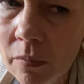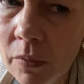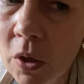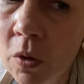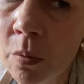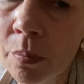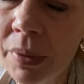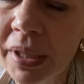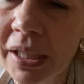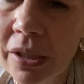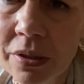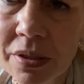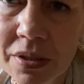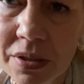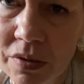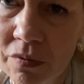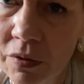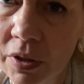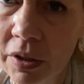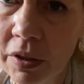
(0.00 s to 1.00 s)
Oh my goodness,
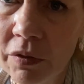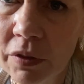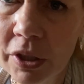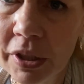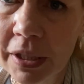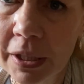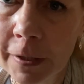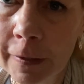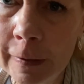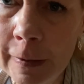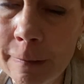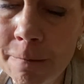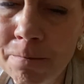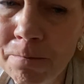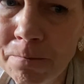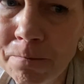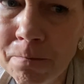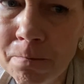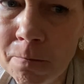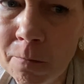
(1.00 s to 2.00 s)
very, very good.
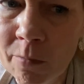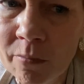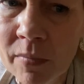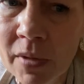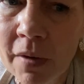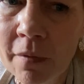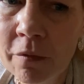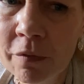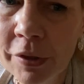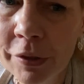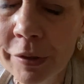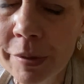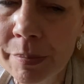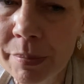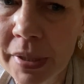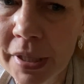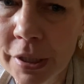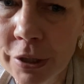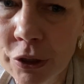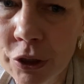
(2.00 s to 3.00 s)
Very
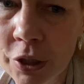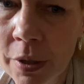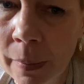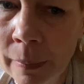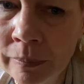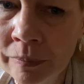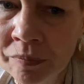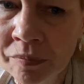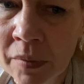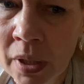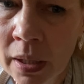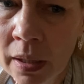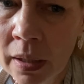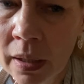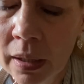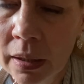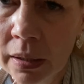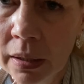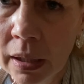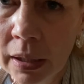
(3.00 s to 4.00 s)
much
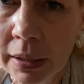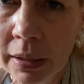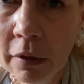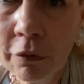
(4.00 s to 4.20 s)
like a